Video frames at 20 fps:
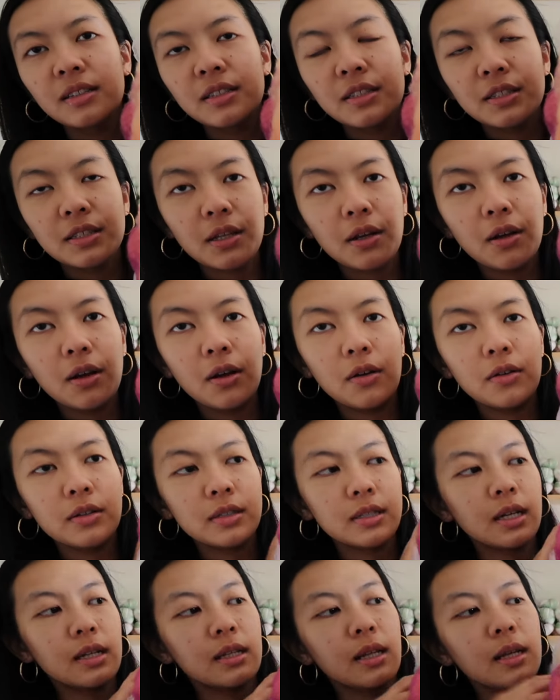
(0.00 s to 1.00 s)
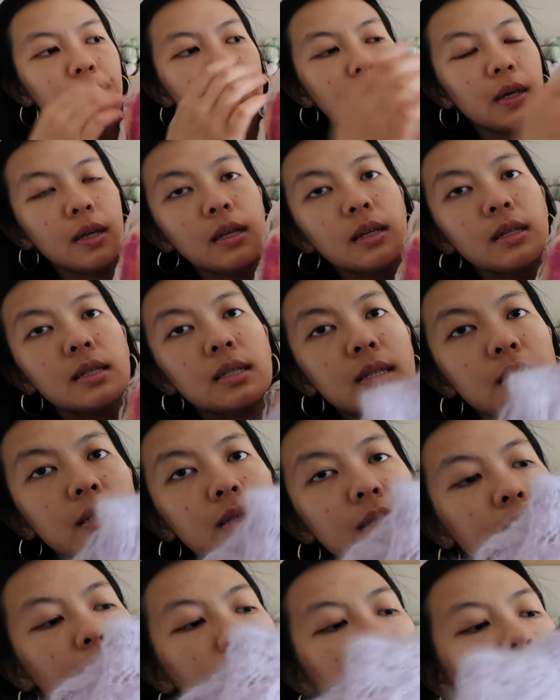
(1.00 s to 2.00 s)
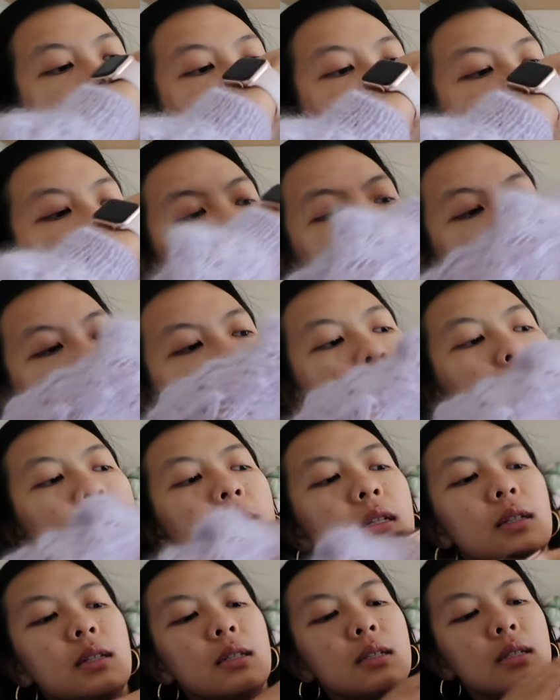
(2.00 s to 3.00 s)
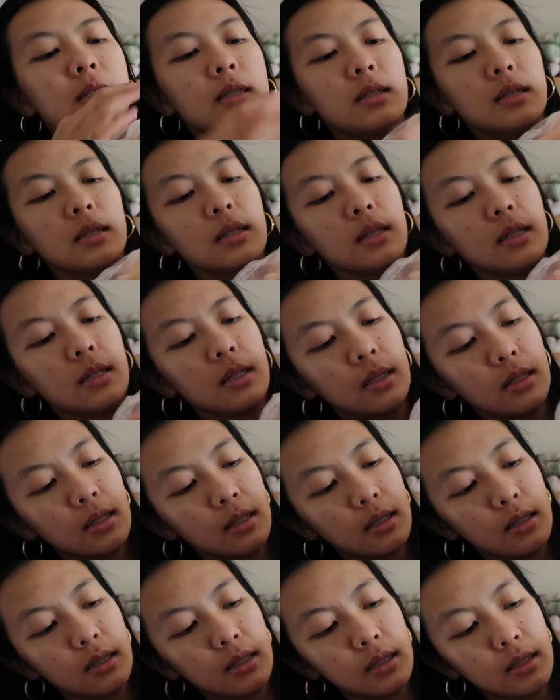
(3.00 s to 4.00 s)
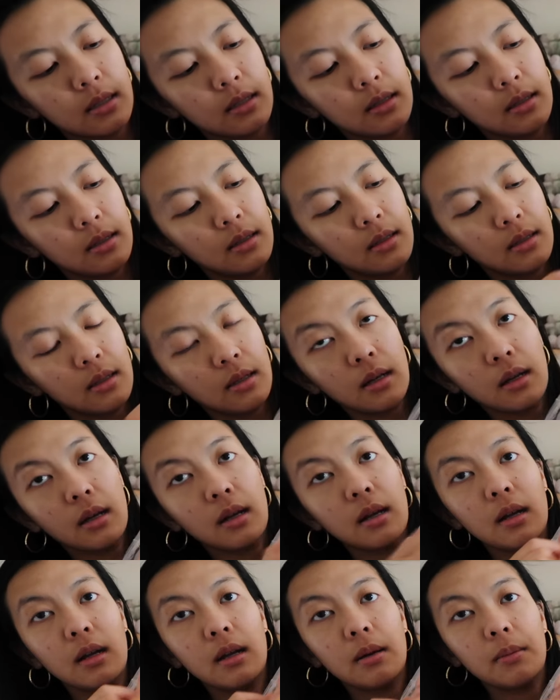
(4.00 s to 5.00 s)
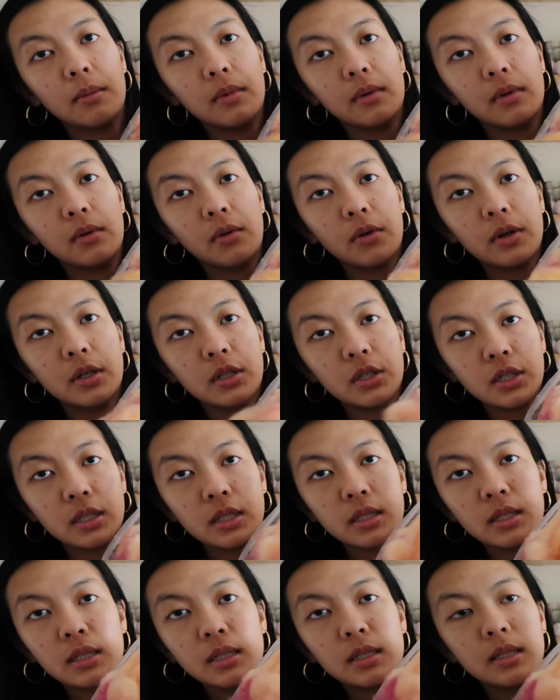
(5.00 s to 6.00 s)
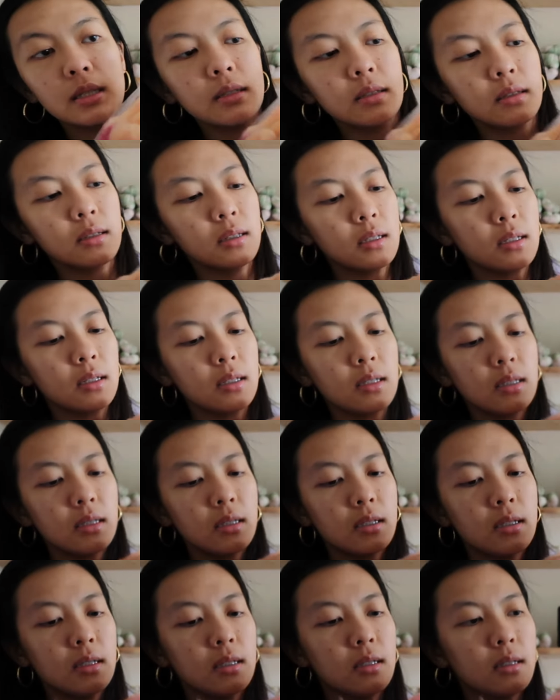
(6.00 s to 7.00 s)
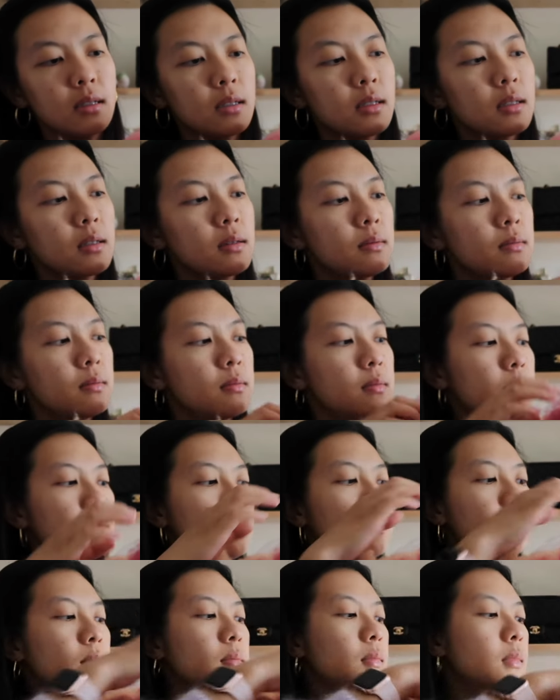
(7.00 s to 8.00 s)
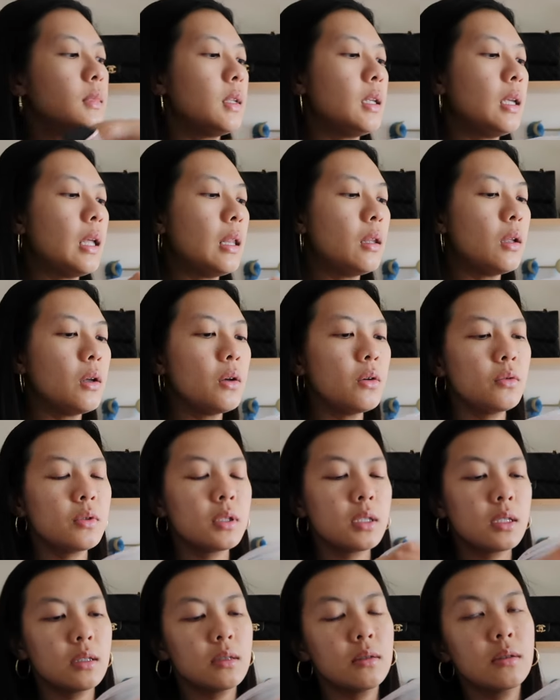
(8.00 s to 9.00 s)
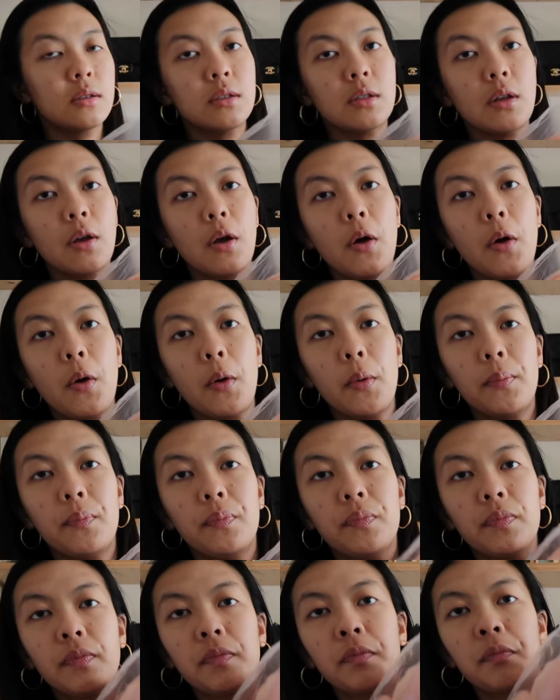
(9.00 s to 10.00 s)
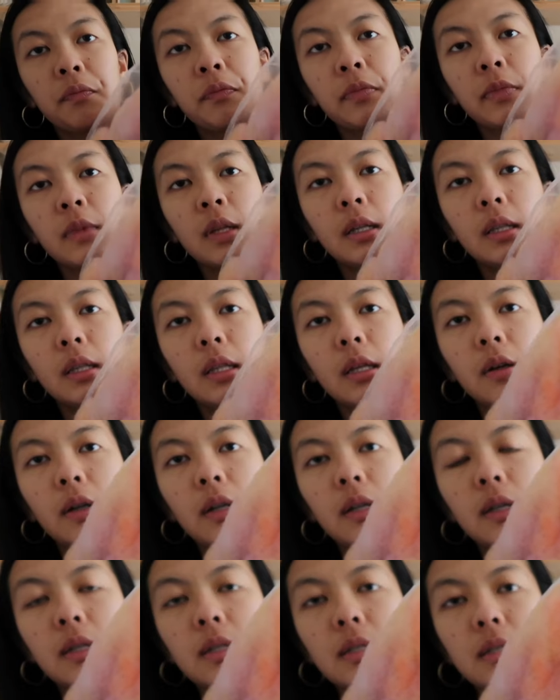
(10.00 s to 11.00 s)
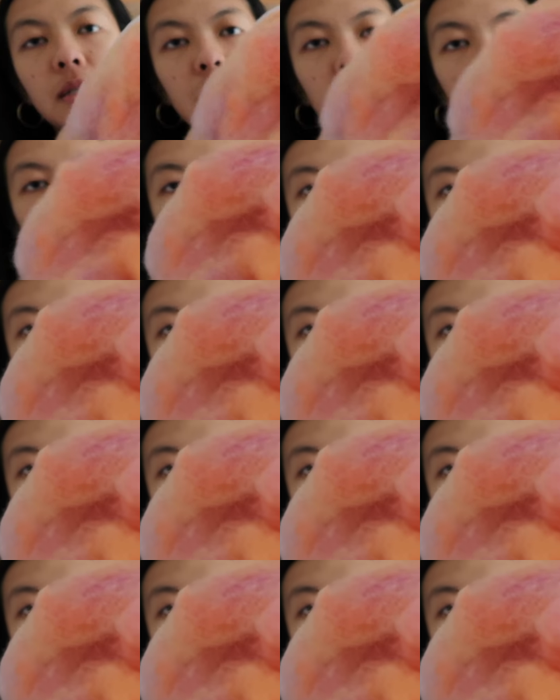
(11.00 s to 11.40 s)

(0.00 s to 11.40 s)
So it's got like pinks and magentas and oranges and yellows. So there it is.